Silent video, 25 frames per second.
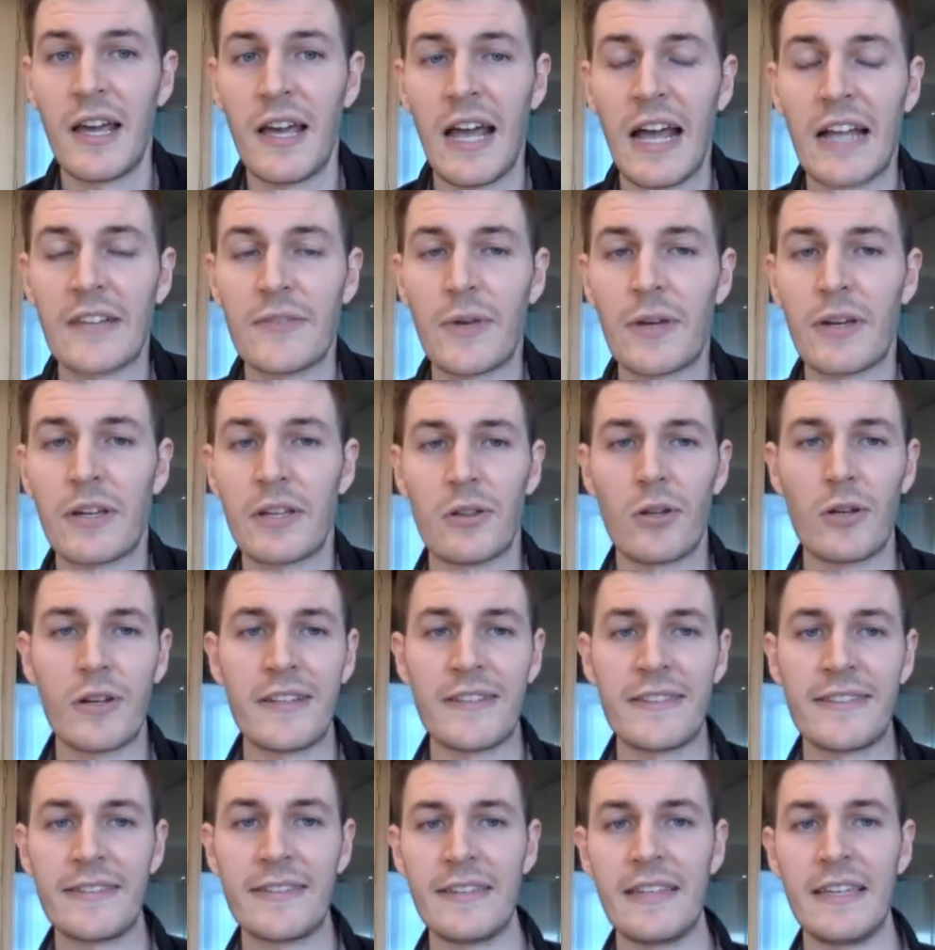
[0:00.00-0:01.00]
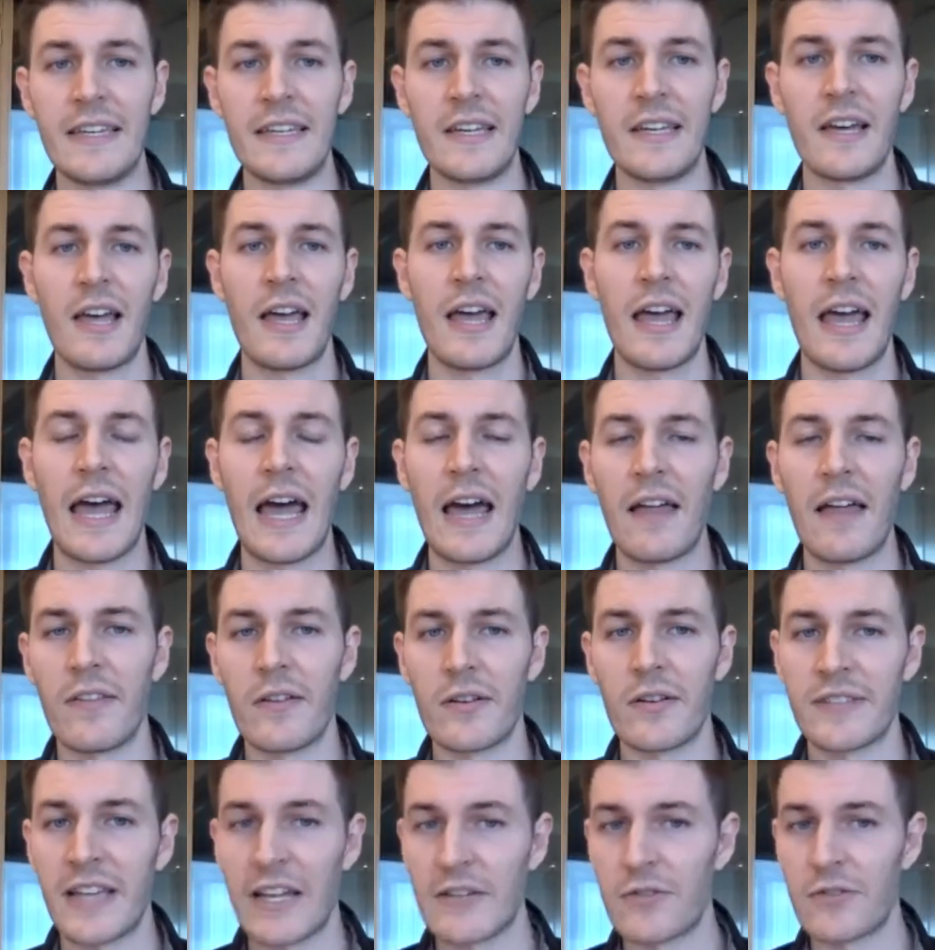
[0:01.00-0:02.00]
And so I could look and see at
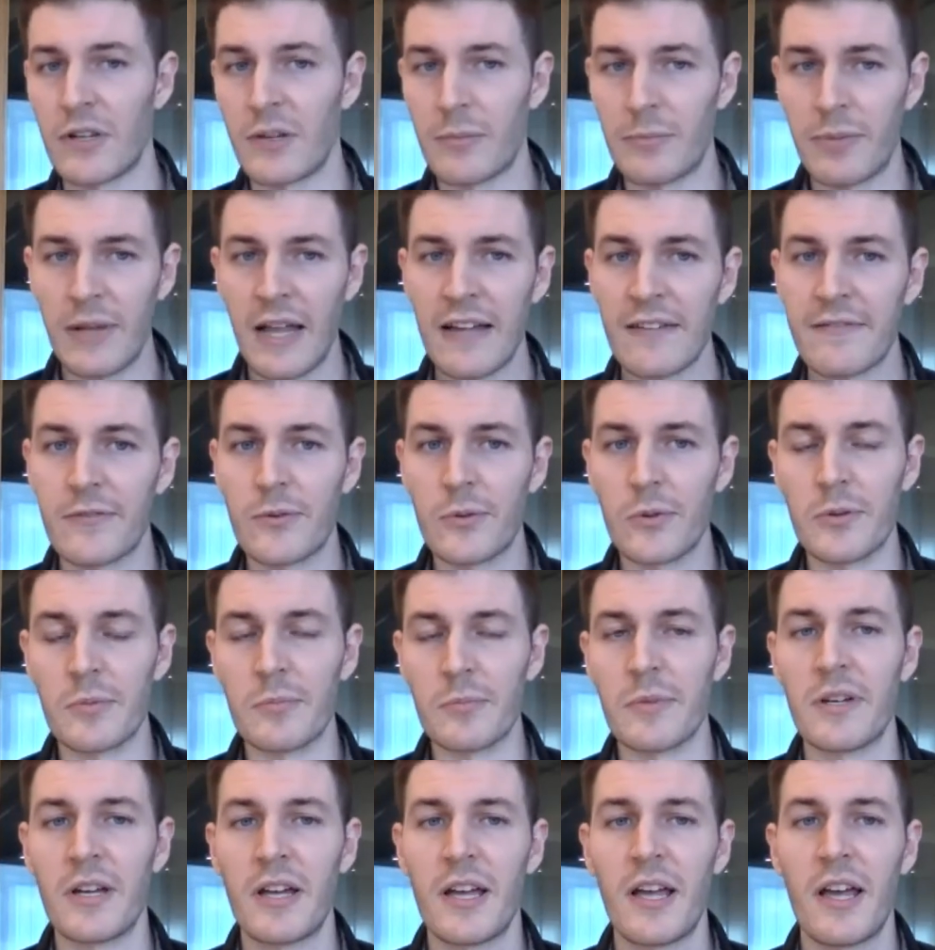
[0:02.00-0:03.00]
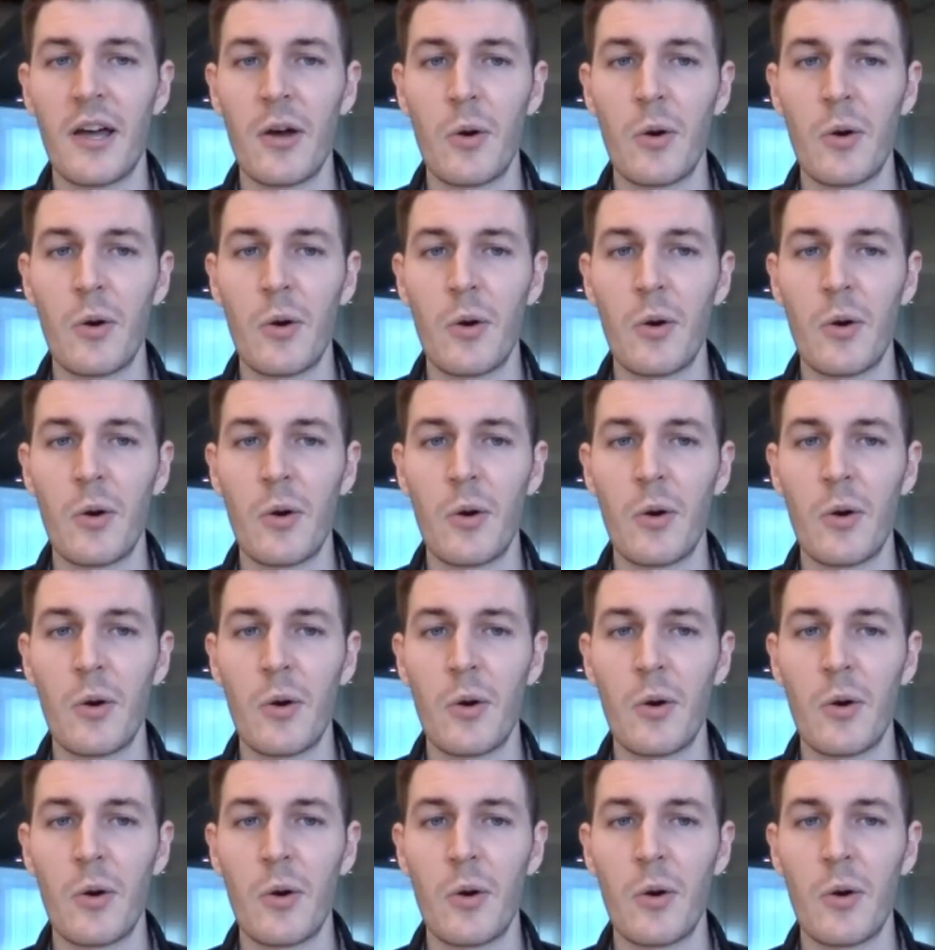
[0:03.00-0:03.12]
their scheduling platform